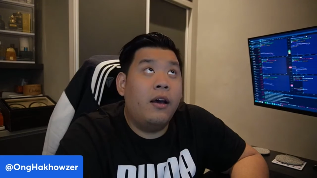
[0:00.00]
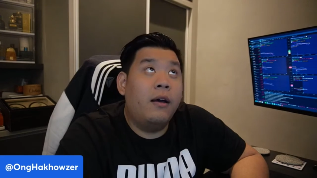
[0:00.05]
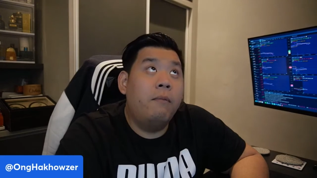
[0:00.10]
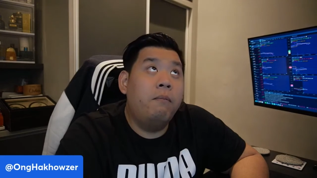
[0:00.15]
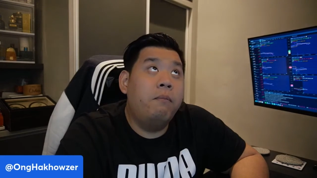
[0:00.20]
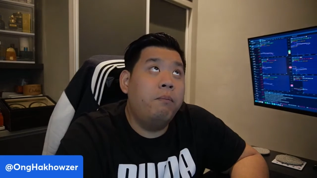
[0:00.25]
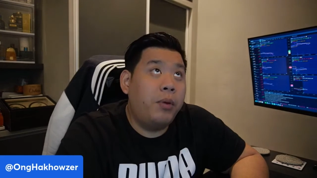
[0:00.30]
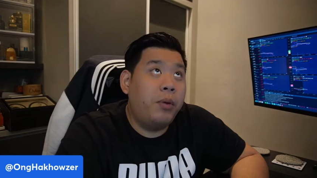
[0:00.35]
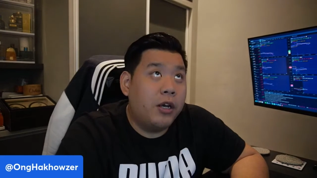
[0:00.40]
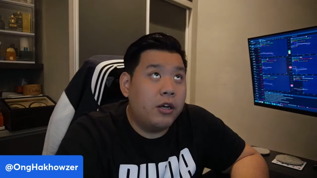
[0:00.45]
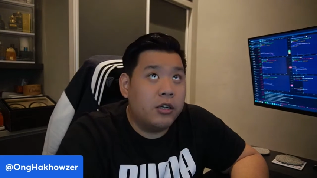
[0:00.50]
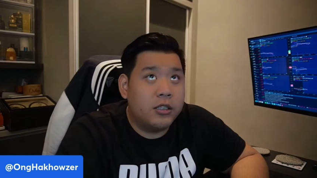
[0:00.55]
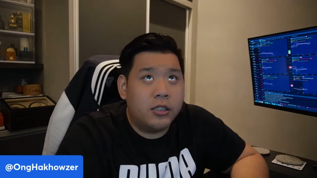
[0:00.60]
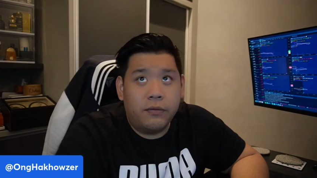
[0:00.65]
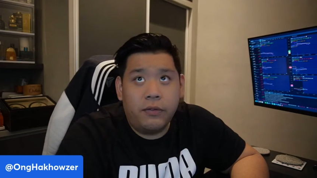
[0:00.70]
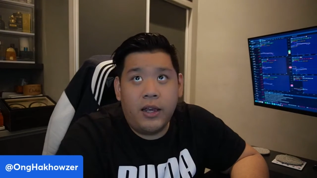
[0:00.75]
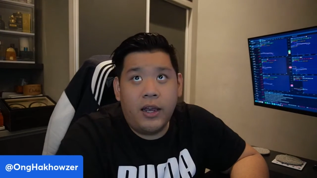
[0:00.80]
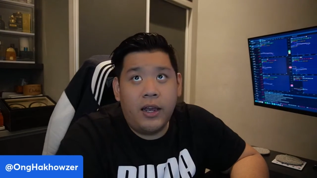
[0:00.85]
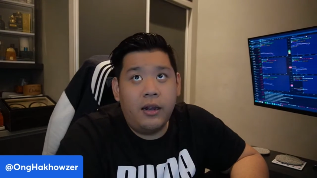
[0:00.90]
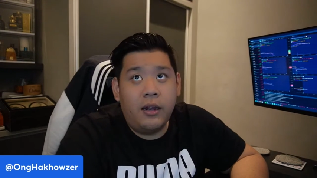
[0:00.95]
because of
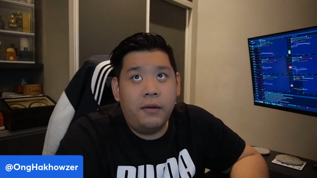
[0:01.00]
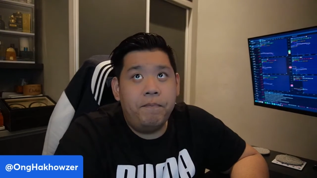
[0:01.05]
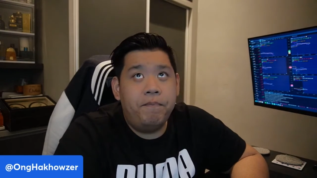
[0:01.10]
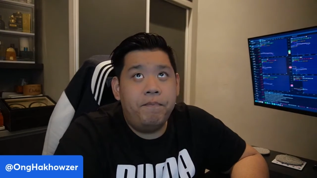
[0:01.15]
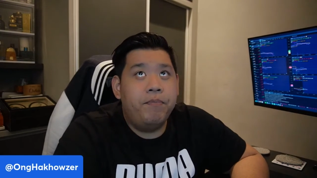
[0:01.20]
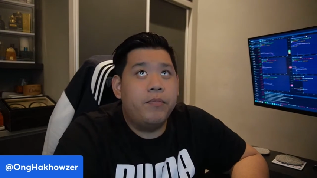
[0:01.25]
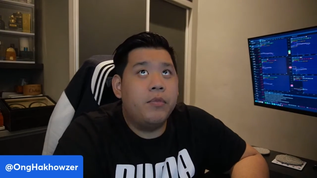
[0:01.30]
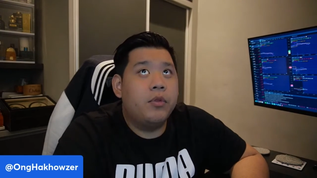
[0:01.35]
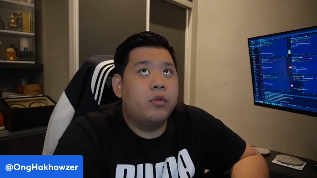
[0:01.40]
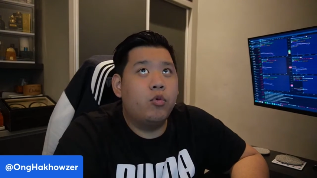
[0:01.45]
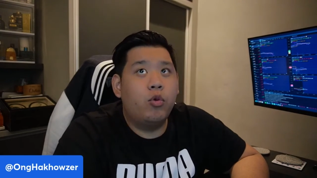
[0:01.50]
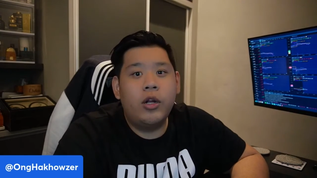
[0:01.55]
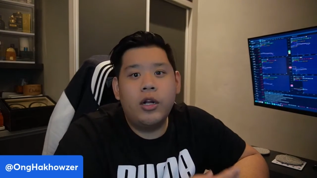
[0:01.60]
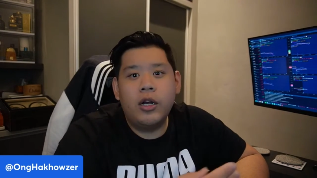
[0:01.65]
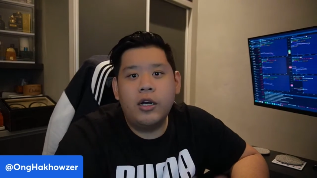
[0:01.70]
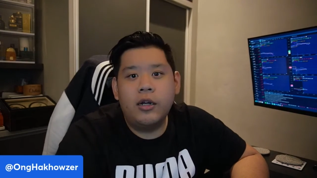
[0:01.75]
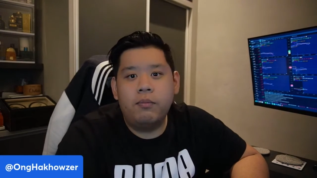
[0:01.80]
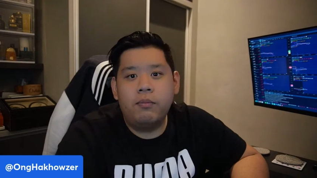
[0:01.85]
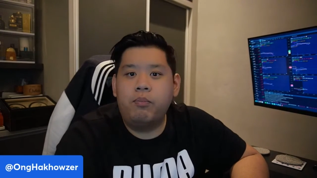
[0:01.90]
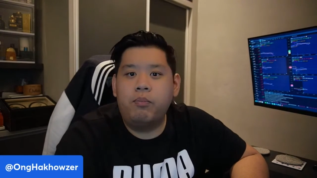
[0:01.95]
that,
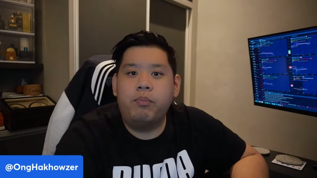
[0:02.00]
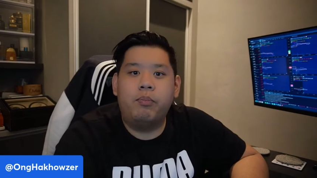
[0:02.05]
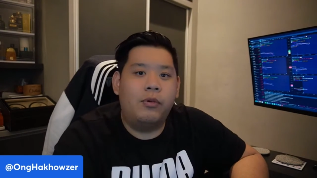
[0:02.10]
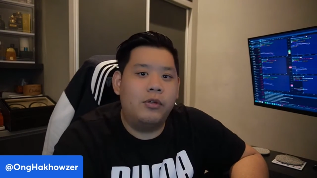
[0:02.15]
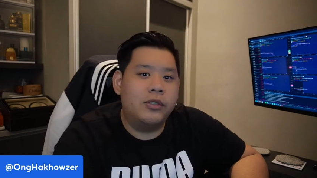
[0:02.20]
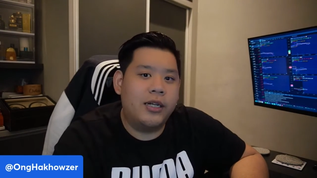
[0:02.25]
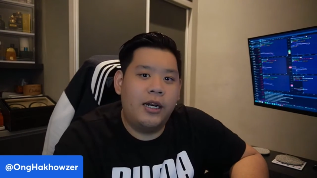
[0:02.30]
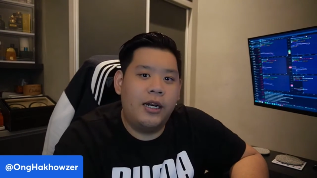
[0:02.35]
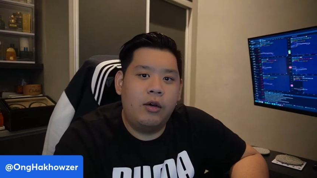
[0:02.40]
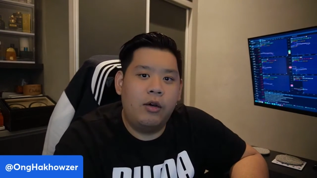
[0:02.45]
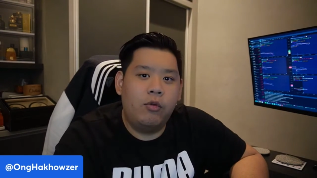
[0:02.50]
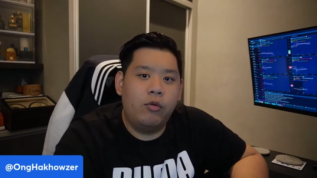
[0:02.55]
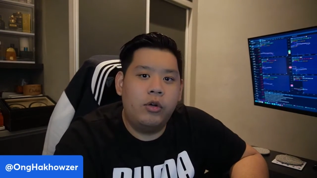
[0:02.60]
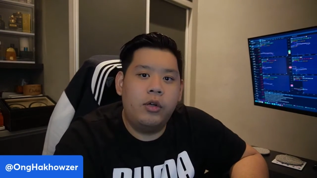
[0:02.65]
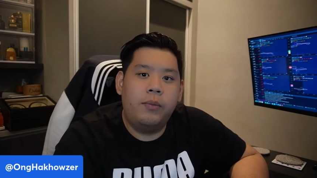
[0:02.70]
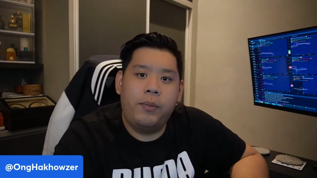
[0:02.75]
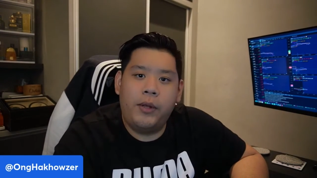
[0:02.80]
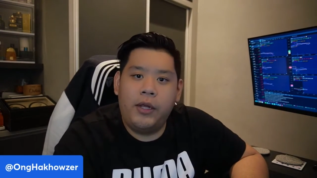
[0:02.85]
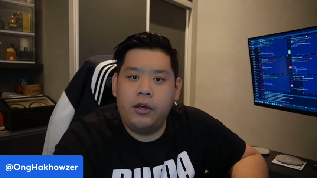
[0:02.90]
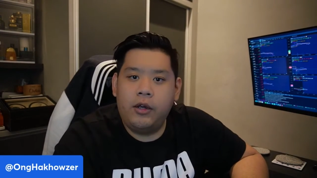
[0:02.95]
Twitter most likely would
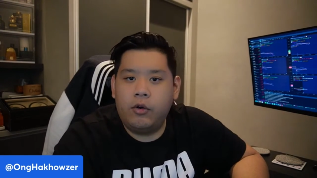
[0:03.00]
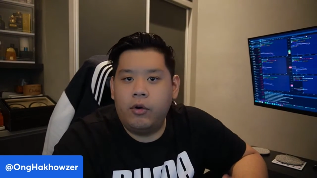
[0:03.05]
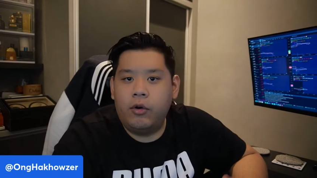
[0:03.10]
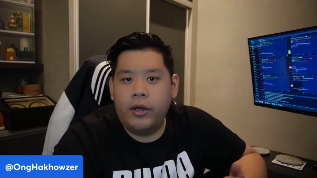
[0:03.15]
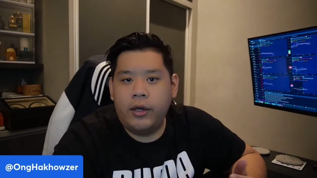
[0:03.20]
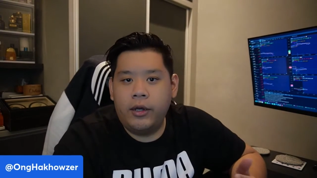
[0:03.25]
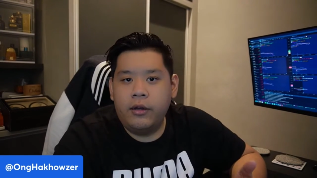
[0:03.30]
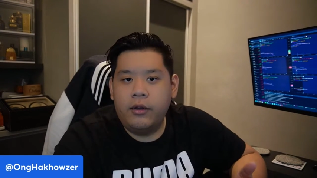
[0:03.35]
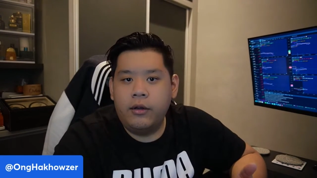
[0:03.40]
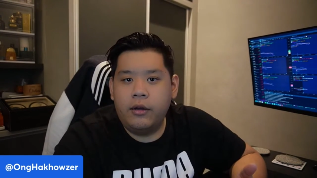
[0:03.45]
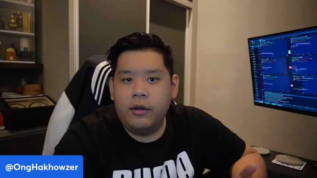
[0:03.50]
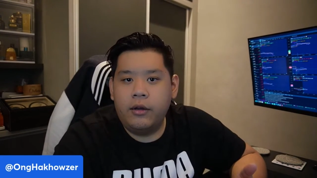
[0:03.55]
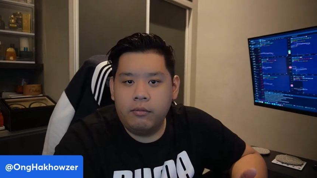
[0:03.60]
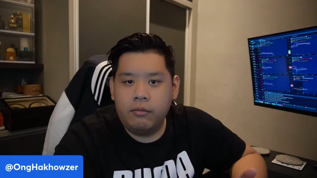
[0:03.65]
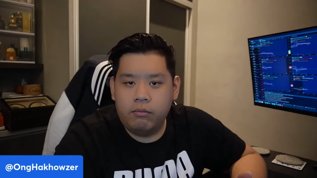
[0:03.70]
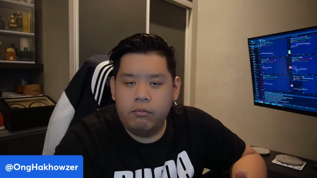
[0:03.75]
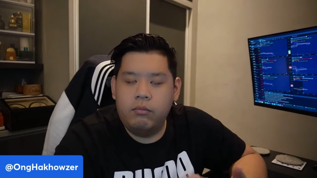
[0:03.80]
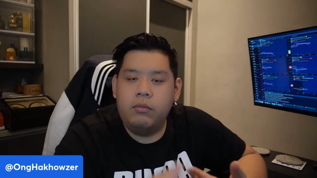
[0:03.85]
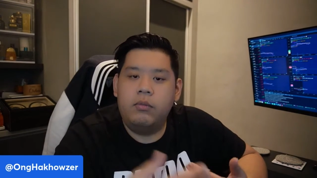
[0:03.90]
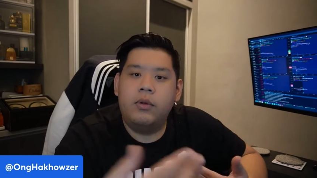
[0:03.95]
be going
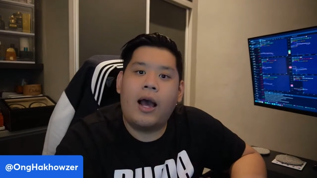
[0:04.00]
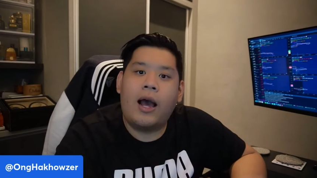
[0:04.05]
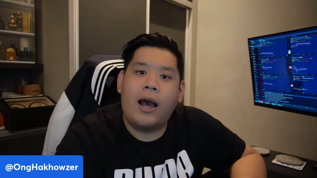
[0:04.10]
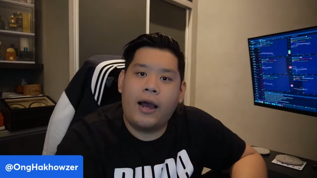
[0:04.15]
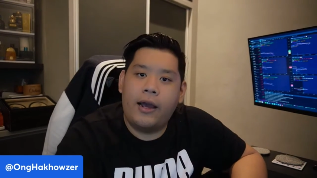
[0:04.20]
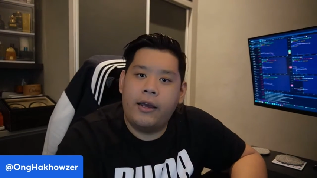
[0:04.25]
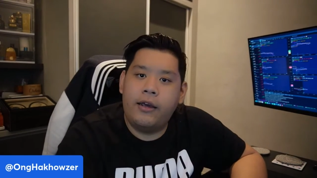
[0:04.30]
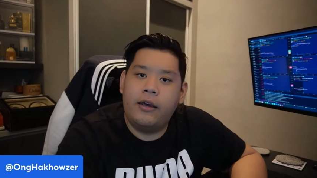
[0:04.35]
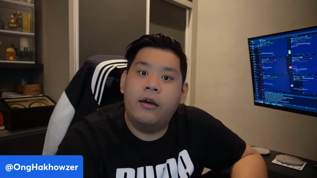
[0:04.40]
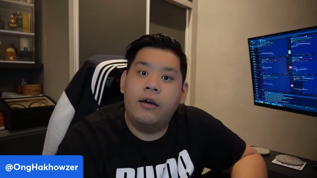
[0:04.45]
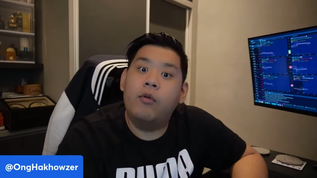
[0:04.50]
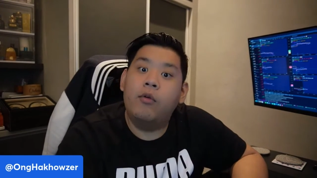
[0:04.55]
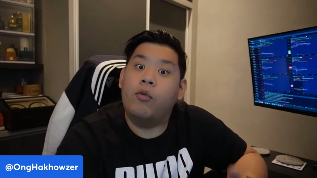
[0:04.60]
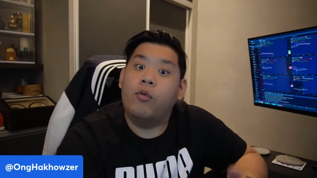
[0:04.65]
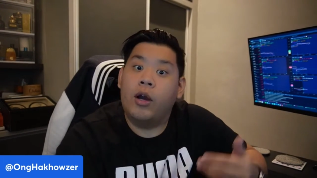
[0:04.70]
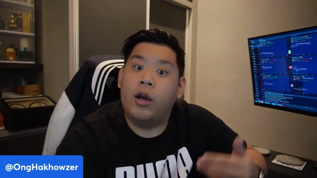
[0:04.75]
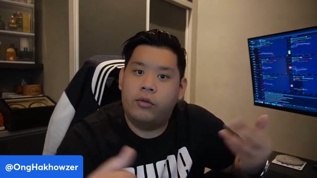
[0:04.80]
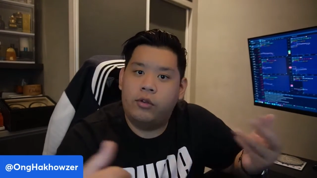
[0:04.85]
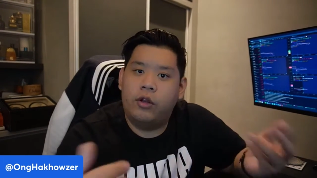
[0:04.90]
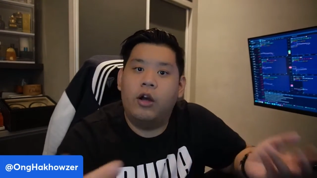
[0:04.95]
higher.
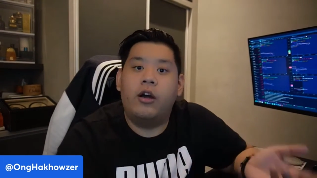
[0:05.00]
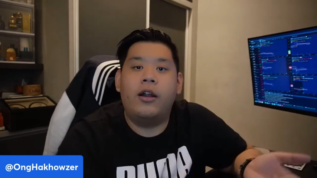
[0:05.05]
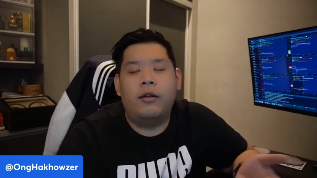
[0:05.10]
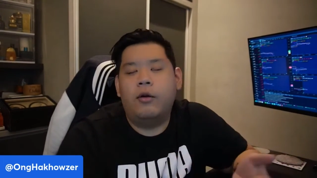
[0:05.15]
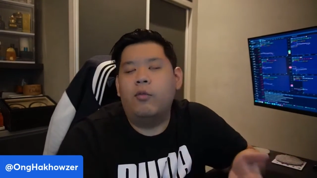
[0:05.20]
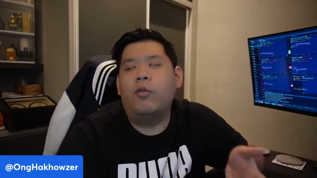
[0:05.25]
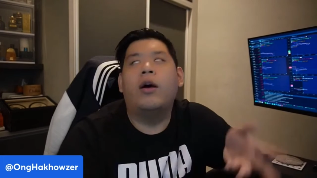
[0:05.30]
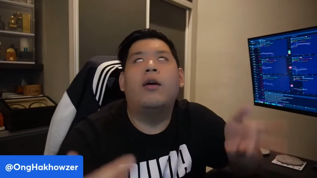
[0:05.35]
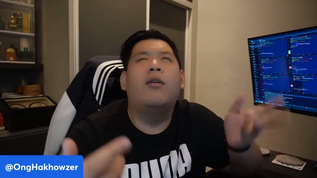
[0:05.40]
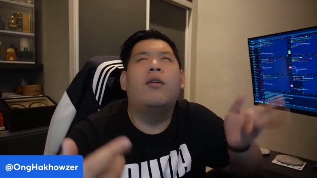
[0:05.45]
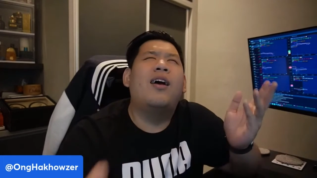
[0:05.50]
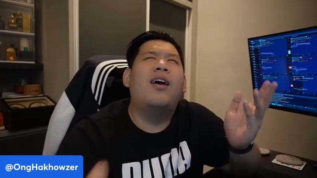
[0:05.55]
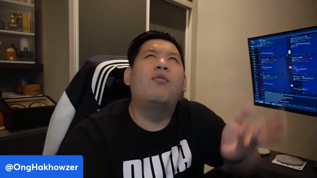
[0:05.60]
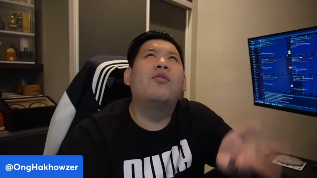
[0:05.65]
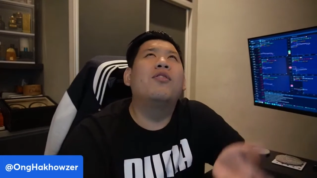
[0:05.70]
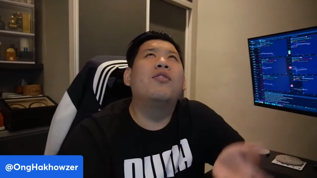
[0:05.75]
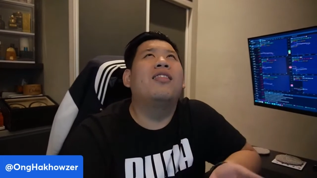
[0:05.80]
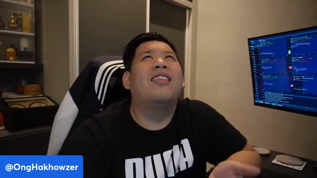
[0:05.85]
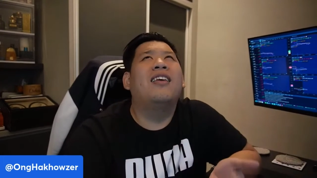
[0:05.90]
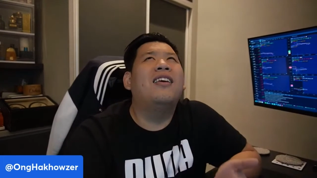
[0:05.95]
Well, I
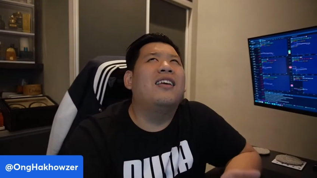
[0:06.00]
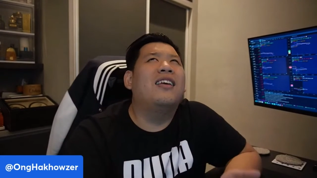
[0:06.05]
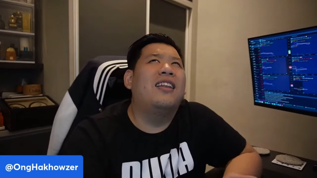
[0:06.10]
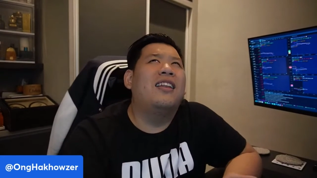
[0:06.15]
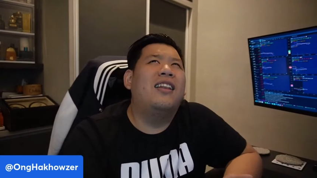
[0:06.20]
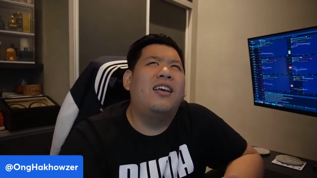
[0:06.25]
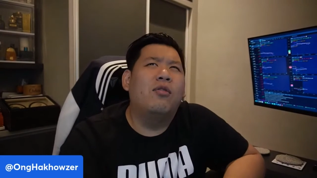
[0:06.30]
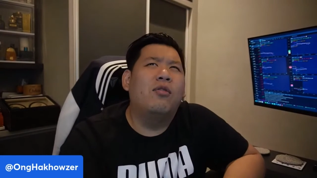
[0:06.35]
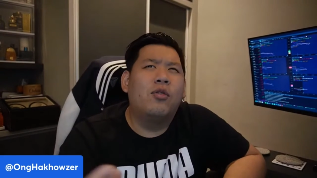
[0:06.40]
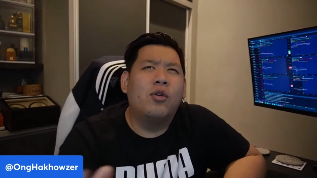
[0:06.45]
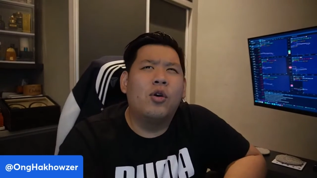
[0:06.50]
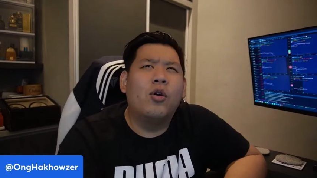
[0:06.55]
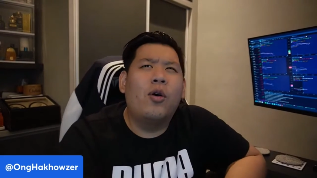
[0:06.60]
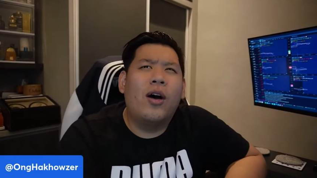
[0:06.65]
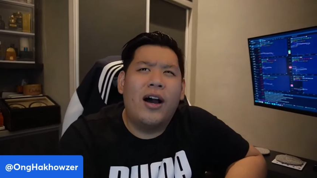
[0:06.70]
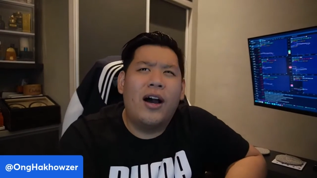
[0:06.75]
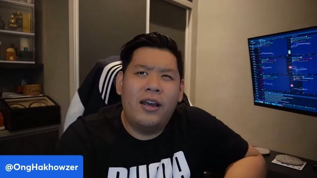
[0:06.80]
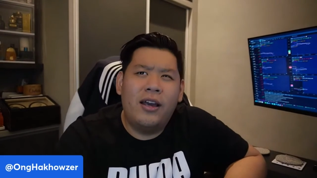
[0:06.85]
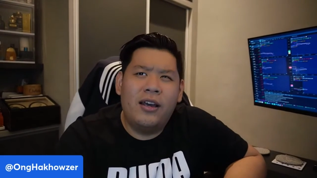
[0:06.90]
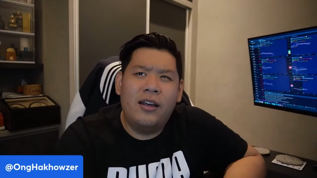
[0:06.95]
won't think they will go higher.